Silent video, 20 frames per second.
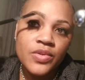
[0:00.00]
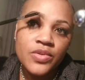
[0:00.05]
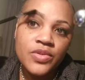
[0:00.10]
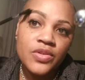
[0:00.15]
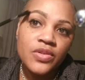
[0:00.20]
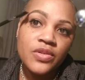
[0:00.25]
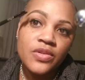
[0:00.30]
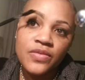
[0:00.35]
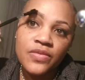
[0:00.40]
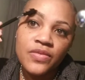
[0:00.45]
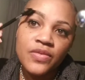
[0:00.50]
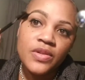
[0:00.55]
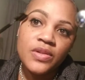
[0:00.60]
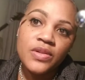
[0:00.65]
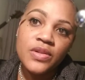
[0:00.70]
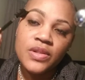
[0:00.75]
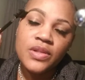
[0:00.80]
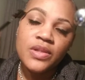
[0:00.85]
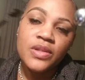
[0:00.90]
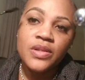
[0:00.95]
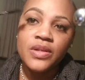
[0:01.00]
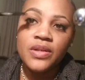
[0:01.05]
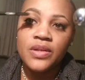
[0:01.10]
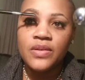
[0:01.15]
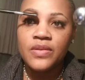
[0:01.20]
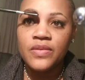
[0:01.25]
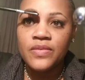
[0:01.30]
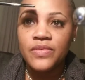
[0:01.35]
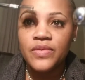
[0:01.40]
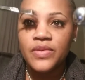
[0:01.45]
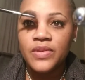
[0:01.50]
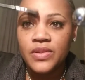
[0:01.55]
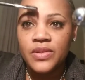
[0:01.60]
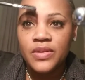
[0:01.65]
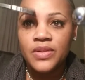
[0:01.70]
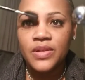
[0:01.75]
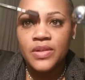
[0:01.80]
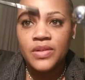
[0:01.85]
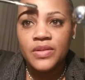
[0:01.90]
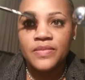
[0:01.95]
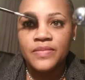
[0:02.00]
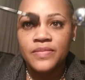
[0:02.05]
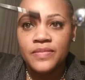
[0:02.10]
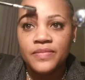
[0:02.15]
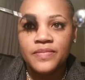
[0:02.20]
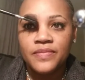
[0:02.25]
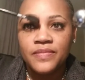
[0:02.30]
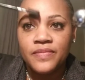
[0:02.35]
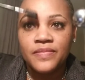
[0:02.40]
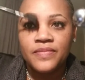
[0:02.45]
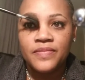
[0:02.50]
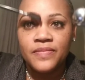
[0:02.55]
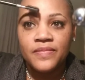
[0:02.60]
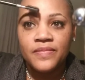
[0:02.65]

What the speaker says: And we're just filling it in, filling it in.